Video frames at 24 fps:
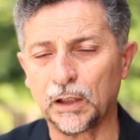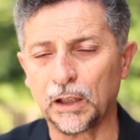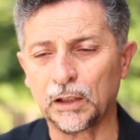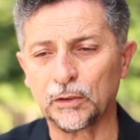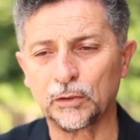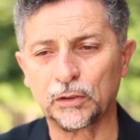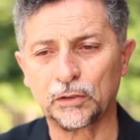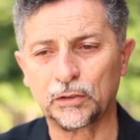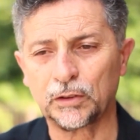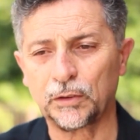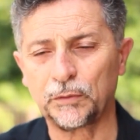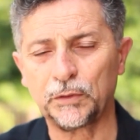
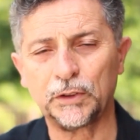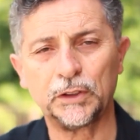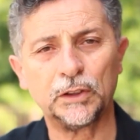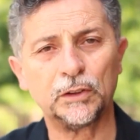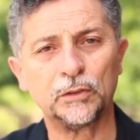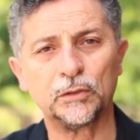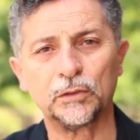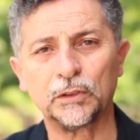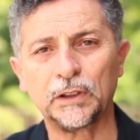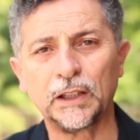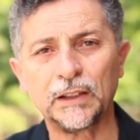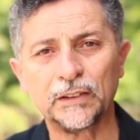I assume
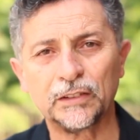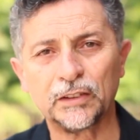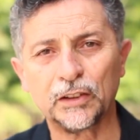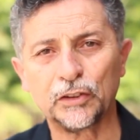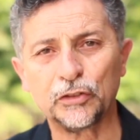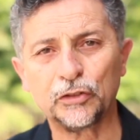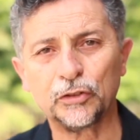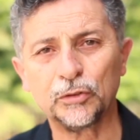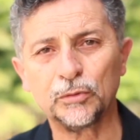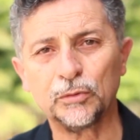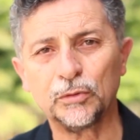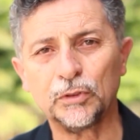this is my
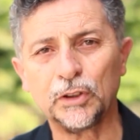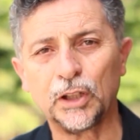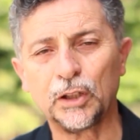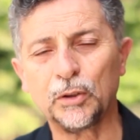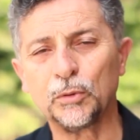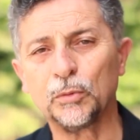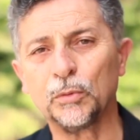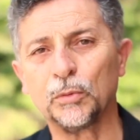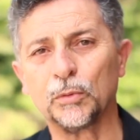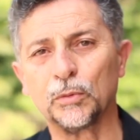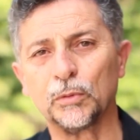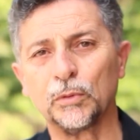point of
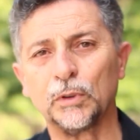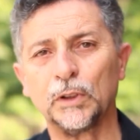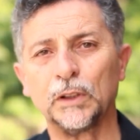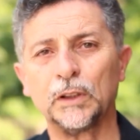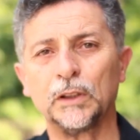view.